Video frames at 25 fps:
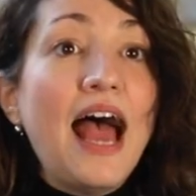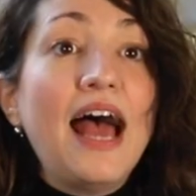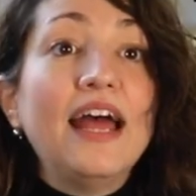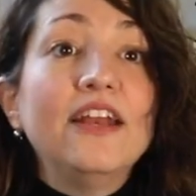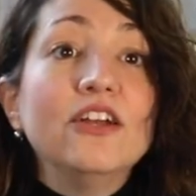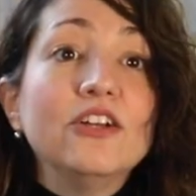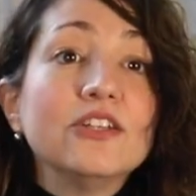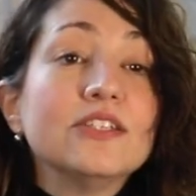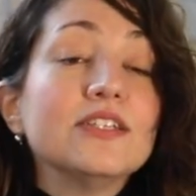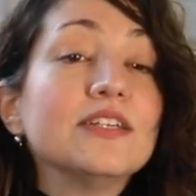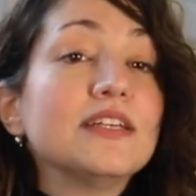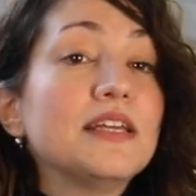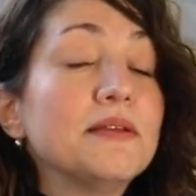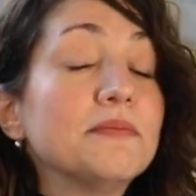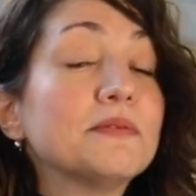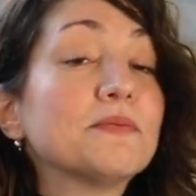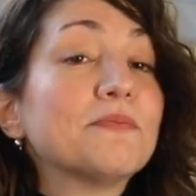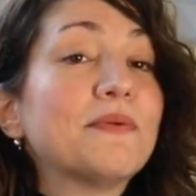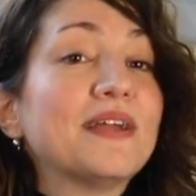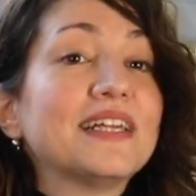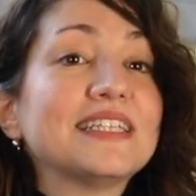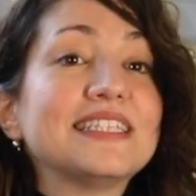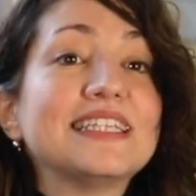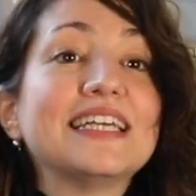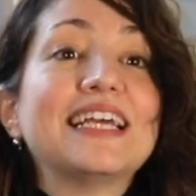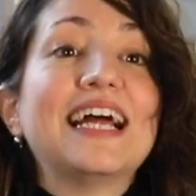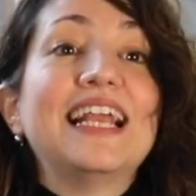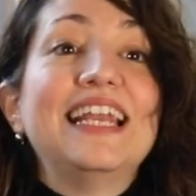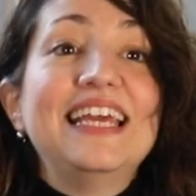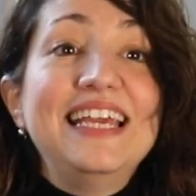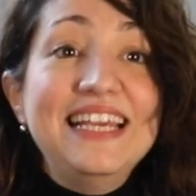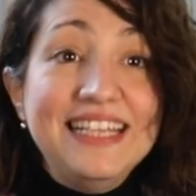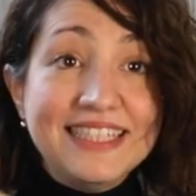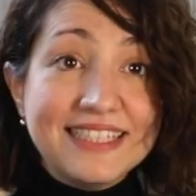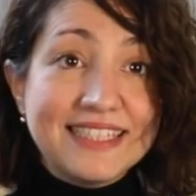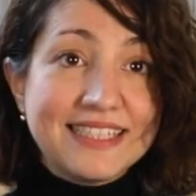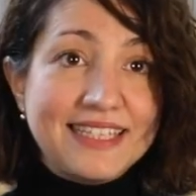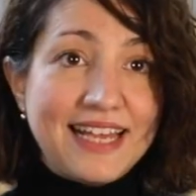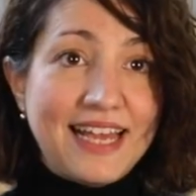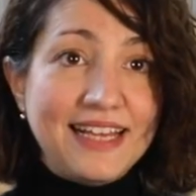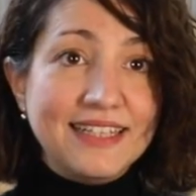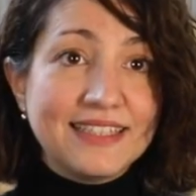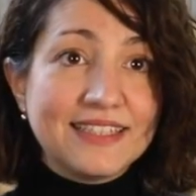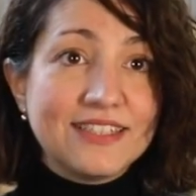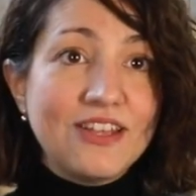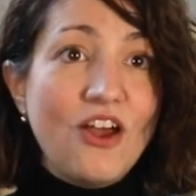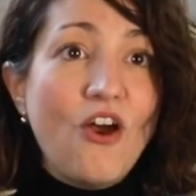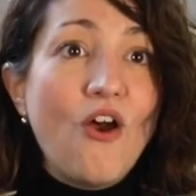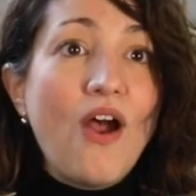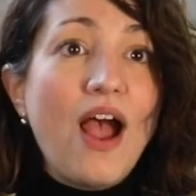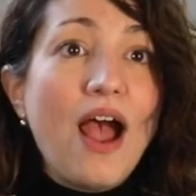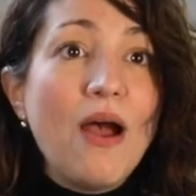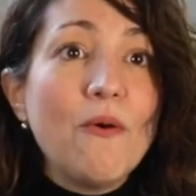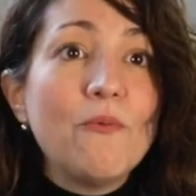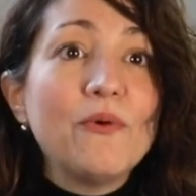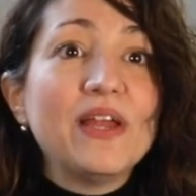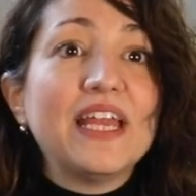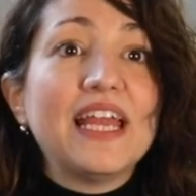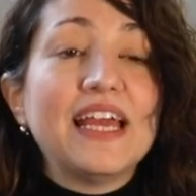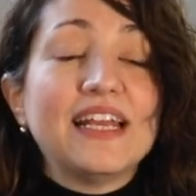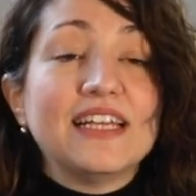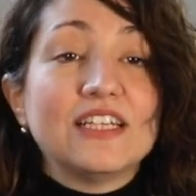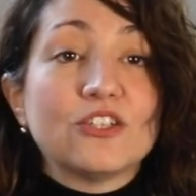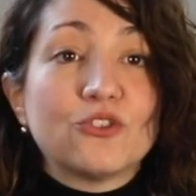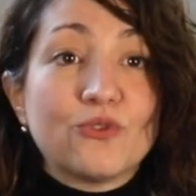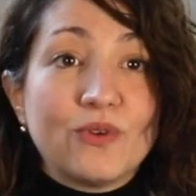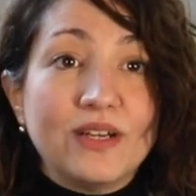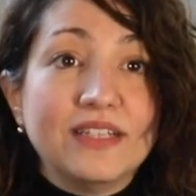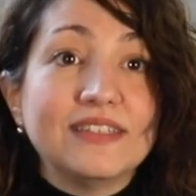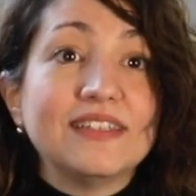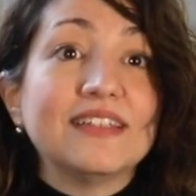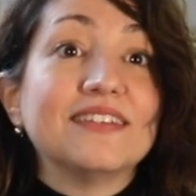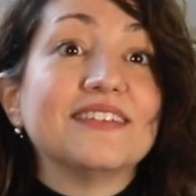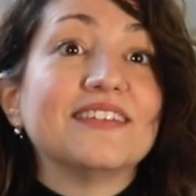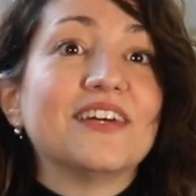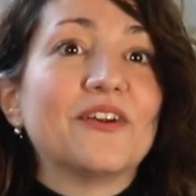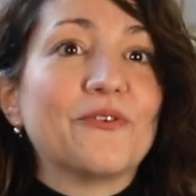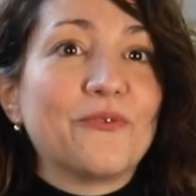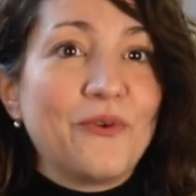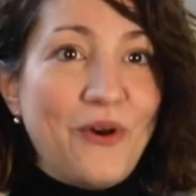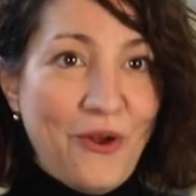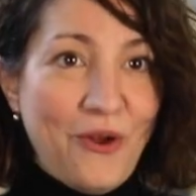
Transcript: and also gives practical insights on how we can strengthen their